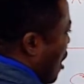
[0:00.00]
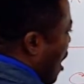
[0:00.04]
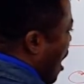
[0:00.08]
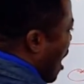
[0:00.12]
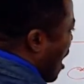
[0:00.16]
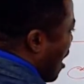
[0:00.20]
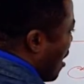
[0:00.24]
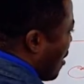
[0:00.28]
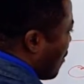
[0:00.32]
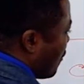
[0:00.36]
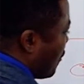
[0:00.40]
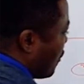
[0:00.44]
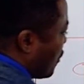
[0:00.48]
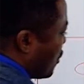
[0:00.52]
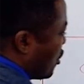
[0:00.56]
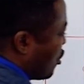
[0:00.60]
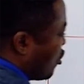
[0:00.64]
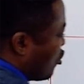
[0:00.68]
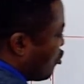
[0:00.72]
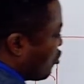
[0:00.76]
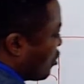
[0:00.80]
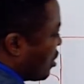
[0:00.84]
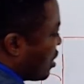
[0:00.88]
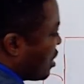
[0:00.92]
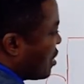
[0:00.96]
have
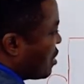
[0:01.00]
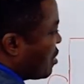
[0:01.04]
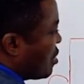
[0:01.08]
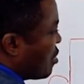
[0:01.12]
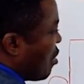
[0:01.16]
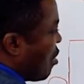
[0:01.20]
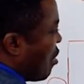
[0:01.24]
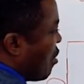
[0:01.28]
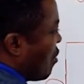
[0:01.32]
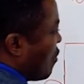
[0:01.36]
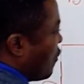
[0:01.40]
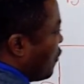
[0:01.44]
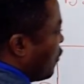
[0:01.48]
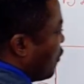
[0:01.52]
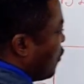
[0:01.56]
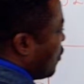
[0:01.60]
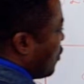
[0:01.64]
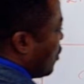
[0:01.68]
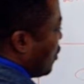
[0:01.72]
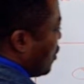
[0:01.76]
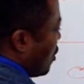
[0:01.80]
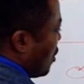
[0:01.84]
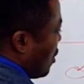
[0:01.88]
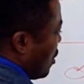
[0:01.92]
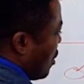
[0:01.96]
strings of
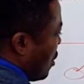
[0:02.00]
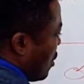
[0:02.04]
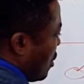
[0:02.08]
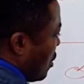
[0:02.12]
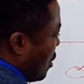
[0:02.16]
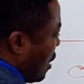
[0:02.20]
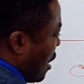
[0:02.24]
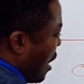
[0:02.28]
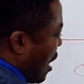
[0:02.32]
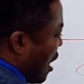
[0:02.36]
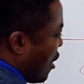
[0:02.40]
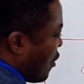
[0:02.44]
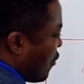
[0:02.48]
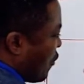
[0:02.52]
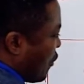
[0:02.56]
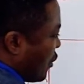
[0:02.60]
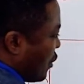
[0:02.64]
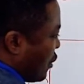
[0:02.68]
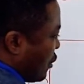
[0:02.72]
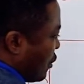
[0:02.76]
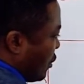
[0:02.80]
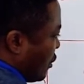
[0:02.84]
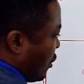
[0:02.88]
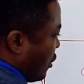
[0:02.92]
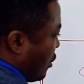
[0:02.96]

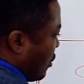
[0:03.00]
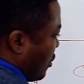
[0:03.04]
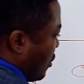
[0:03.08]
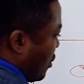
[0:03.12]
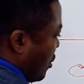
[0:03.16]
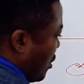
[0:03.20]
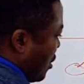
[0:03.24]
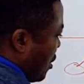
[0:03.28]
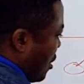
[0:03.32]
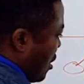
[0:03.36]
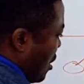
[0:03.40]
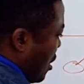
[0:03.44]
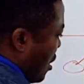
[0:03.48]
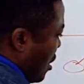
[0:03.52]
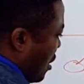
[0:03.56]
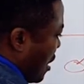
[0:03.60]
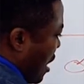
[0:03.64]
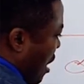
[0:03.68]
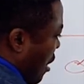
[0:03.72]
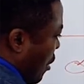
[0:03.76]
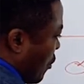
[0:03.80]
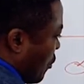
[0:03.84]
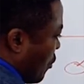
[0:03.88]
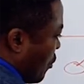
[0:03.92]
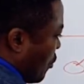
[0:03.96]
language.
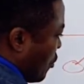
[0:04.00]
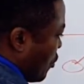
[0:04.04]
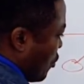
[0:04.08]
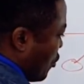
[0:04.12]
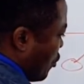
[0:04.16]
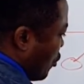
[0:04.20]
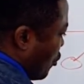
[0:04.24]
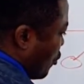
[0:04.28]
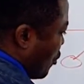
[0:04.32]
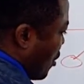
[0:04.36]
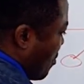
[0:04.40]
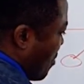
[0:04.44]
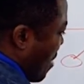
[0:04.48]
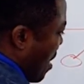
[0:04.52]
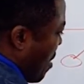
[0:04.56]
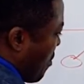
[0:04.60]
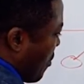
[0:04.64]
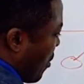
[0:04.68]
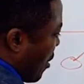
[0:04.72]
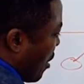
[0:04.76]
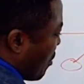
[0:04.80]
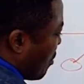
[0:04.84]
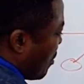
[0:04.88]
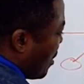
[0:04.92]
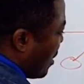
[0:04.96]
Now,
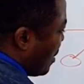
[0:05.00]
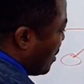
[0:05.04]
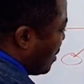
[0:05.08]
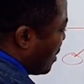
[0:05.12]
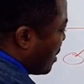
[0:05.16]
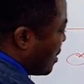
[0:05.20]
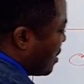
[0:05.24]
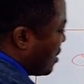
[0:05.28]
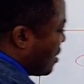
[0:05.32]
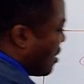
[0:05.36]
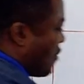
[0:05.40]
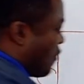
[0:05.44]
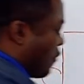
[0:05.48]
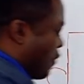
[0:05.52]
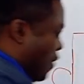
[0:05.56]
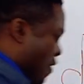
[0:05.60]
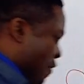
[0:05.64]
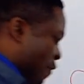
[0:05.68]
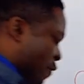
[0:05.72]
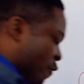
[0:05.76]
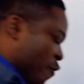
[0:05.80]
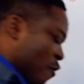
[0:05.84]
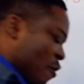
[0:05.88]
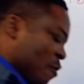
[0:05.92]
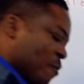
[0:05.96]
remember, this is
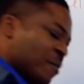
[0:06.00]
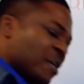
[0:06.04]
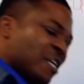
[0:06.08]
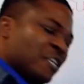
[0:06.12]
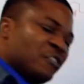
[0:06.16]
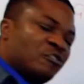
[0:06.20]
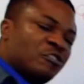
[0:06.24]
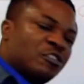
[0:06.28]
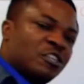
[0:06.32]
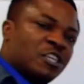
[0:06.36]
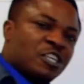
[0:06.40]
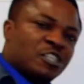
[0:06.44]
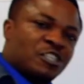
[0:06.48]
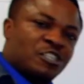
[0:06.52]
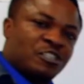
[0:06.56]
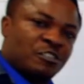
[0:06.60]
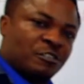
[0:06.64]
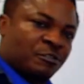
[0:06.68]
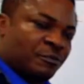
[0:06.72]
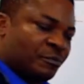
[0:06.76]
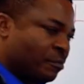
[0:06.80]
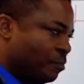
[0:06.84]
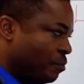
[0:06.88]
different from education.